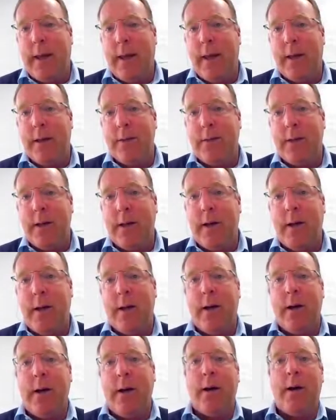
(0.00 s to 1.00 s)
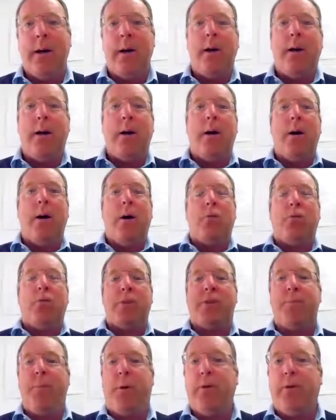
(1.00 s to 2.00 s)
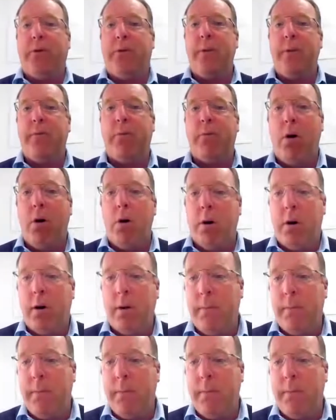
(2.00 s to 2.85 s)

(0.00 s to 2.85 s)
a responsive rock,